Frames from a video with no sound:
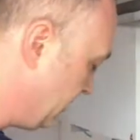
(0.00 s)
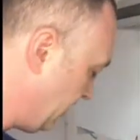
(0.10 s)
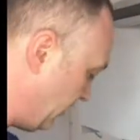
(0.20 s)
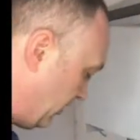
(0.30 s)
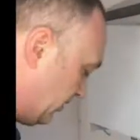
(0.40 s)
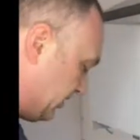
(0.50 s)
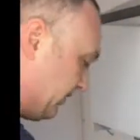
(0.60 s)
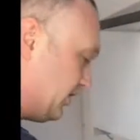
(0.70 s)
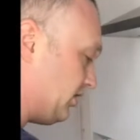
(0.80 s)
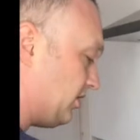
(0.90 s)
Get it hot. See
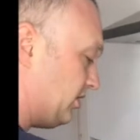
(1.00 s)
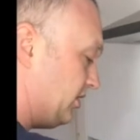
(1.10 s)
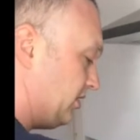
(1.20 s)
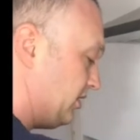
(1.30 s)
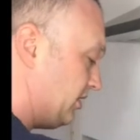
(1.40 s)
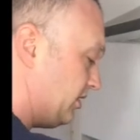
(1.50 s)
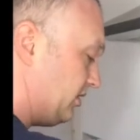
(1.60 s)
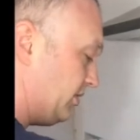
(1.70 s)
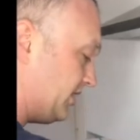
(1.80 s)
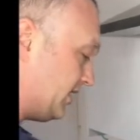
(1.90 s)
if it's hot.
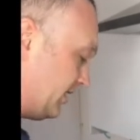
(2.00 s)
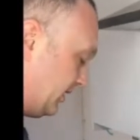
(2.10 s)
We're sizzling.